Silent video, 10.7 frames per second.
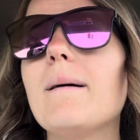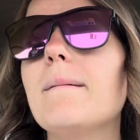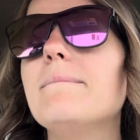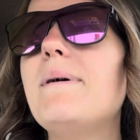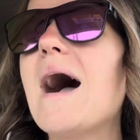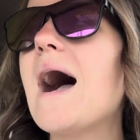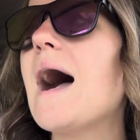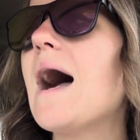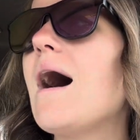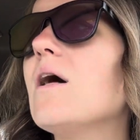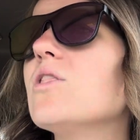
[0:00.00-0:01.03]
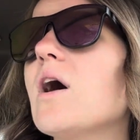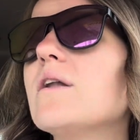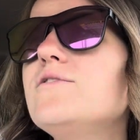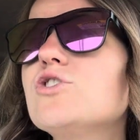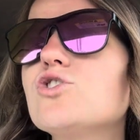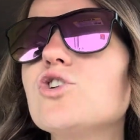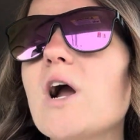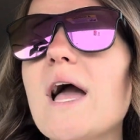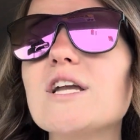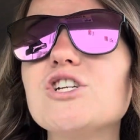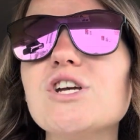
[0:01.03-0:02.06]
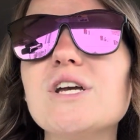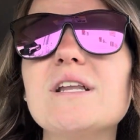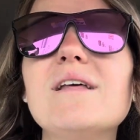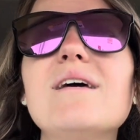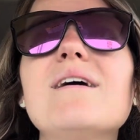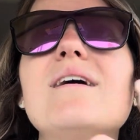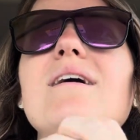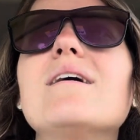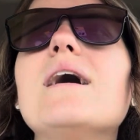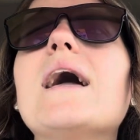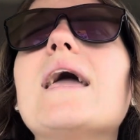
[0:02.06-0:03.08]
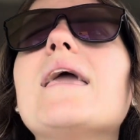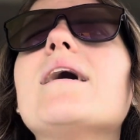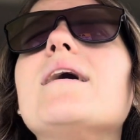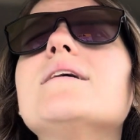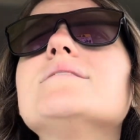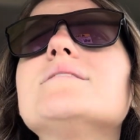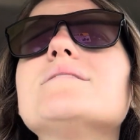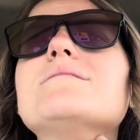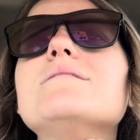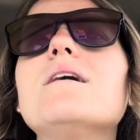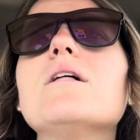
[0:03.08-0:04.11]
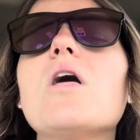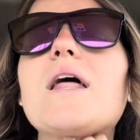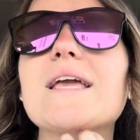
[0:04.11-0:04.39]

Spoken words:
by a lot of distraction and a lot of